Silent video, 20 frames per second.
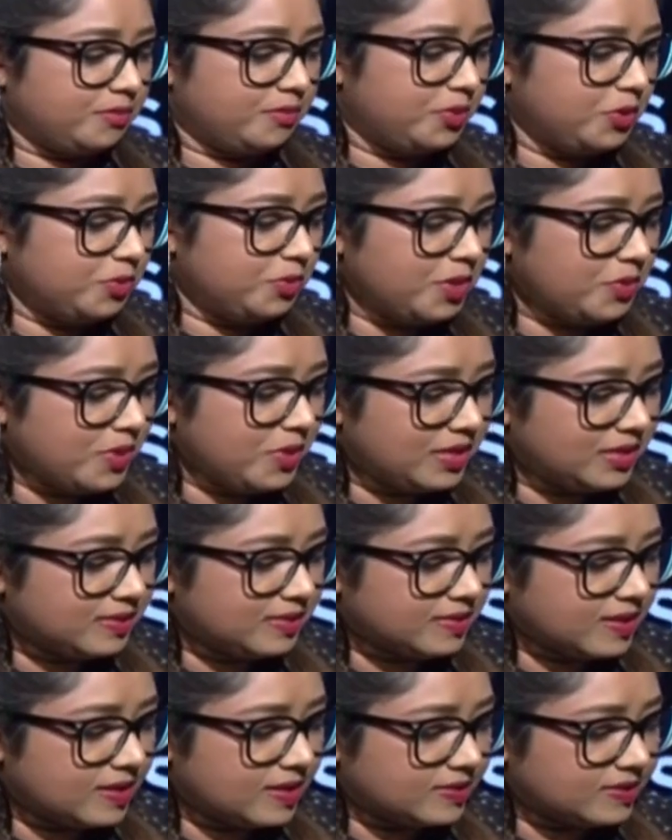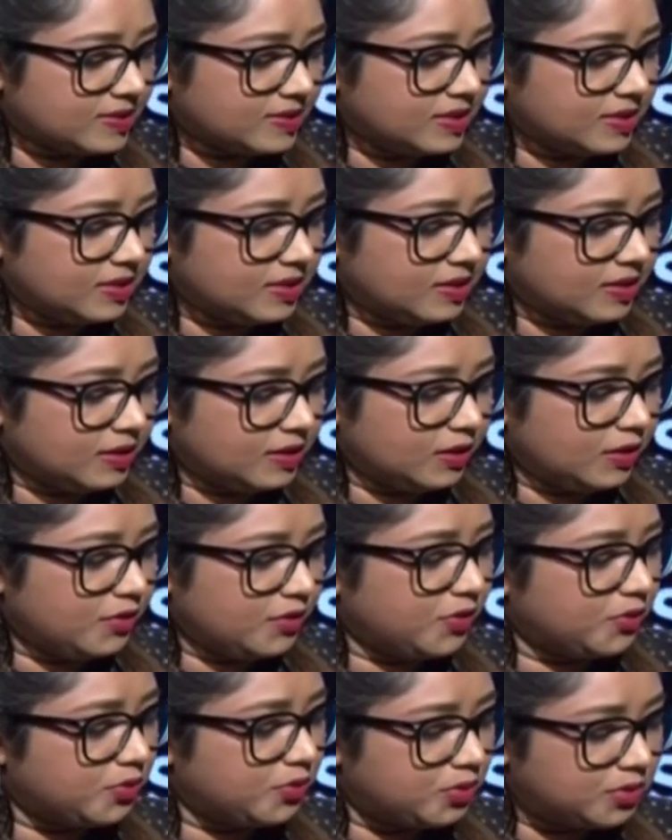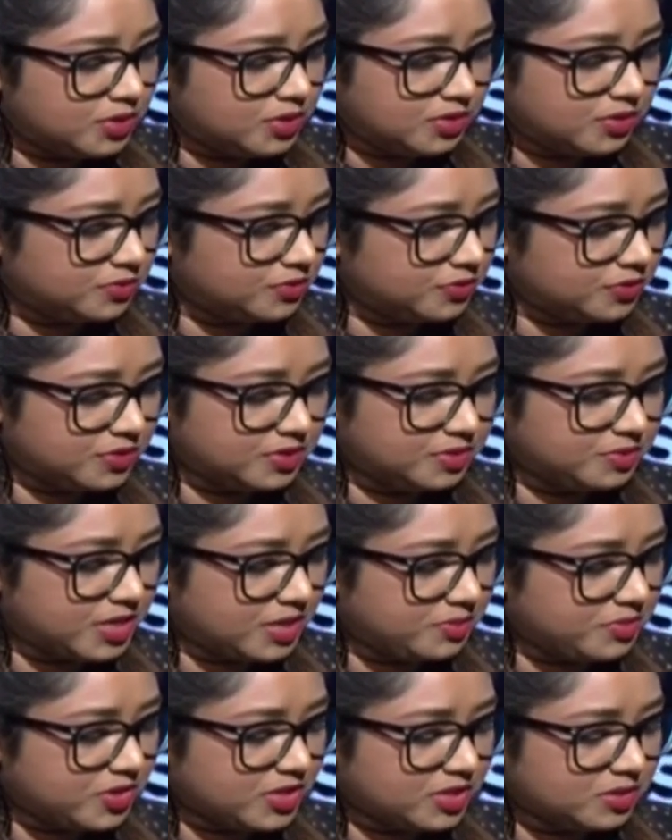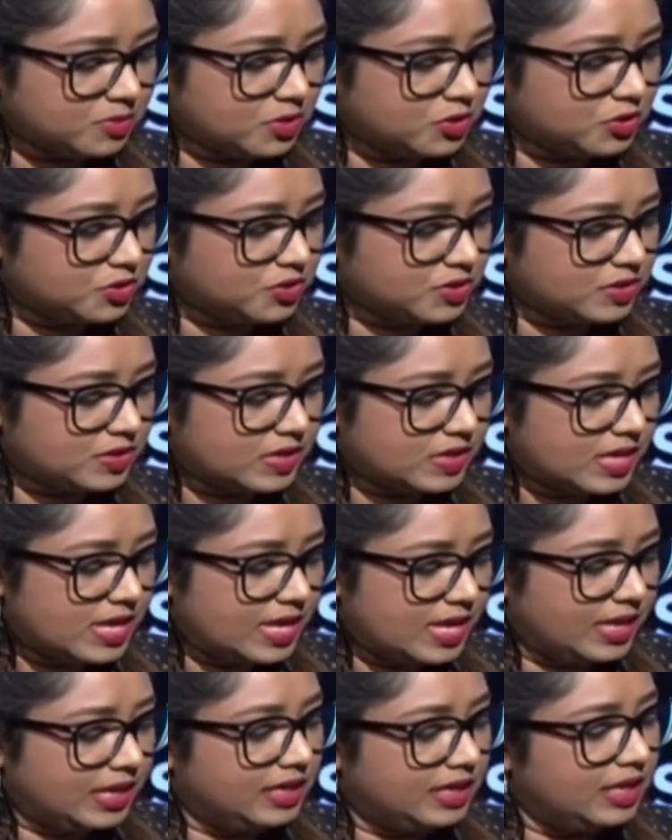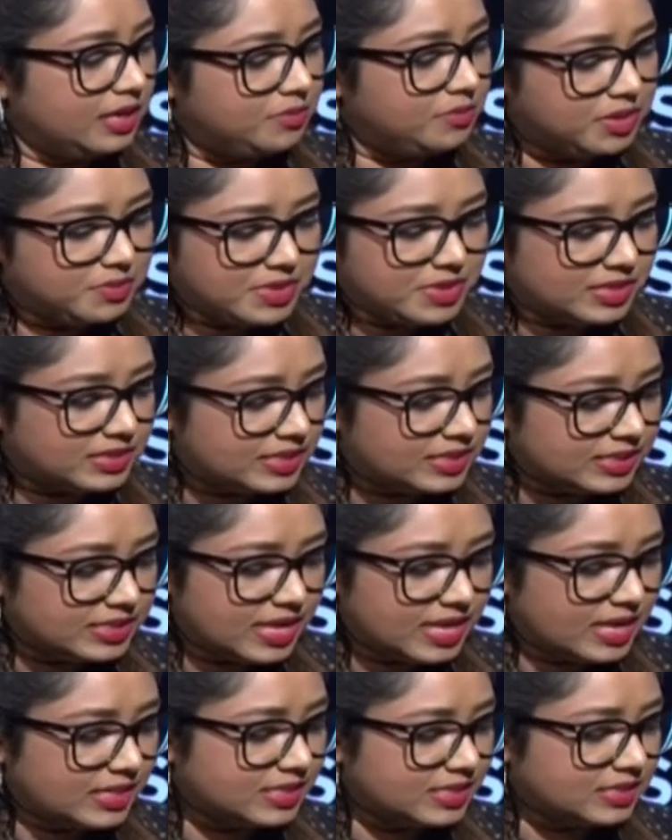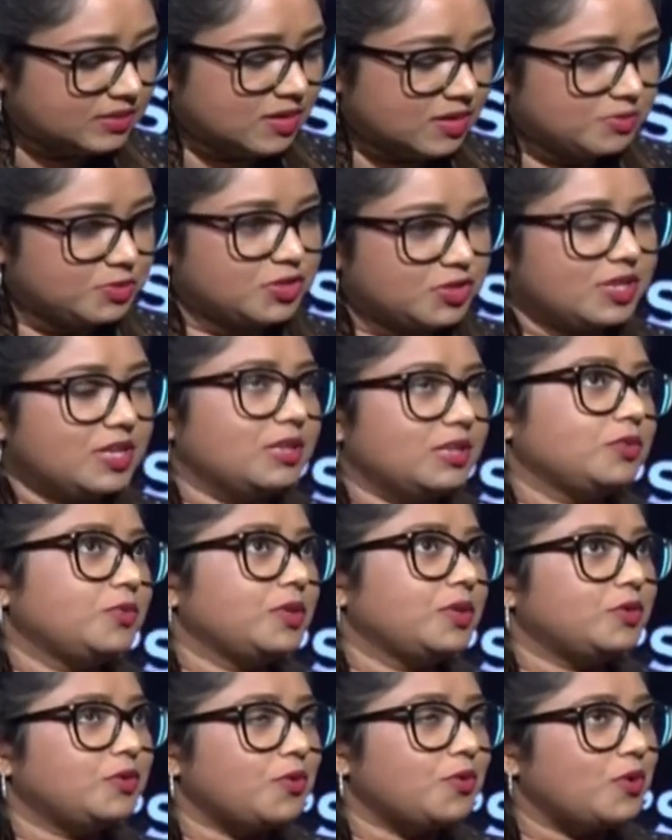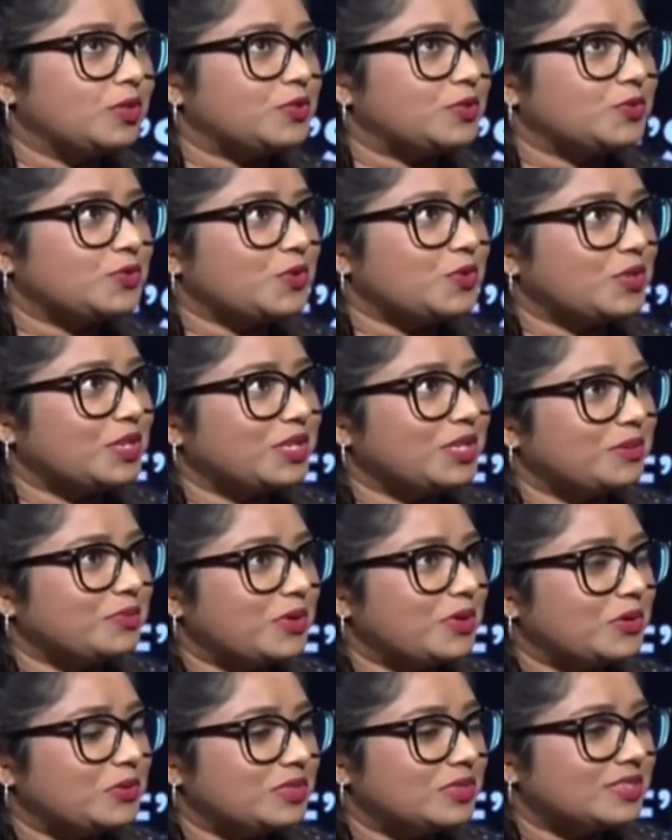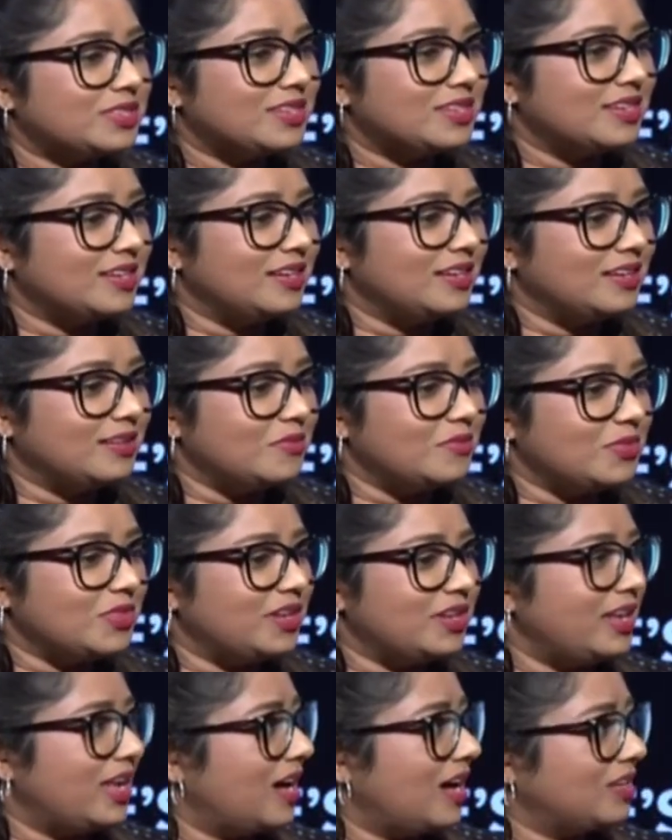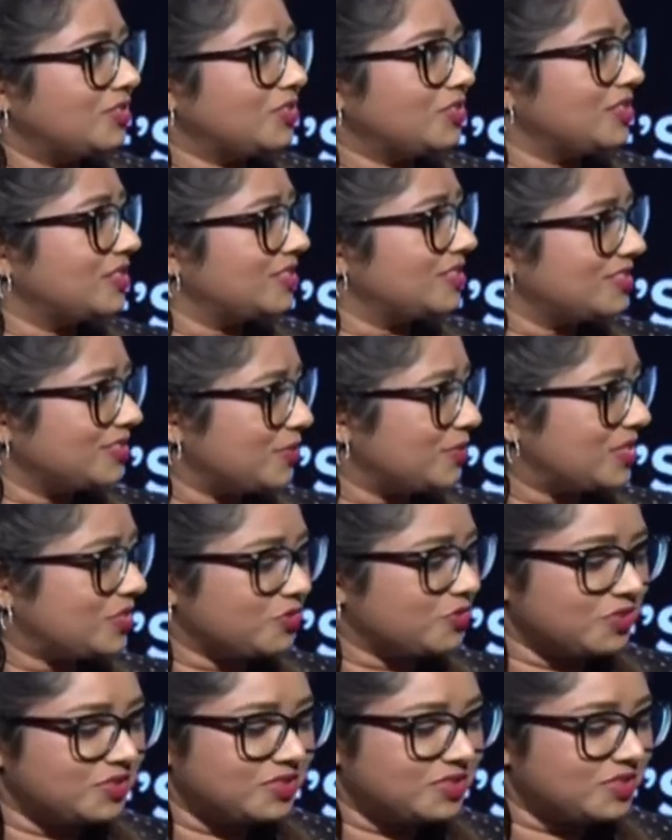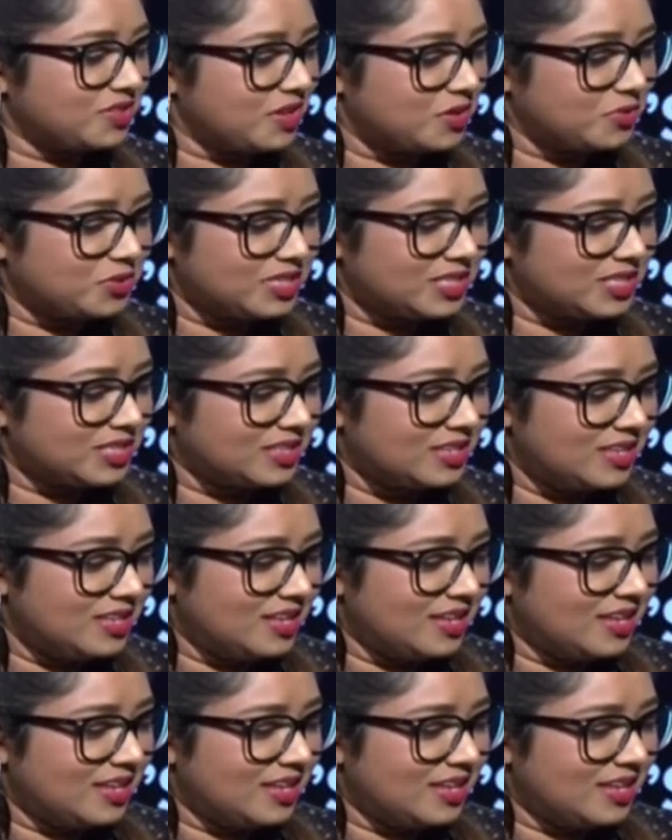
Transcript: Piumi, we're discussing the role of the Bribery Commission in implementing the Anti-Corruption Act, but also talking about the larger questions surrounding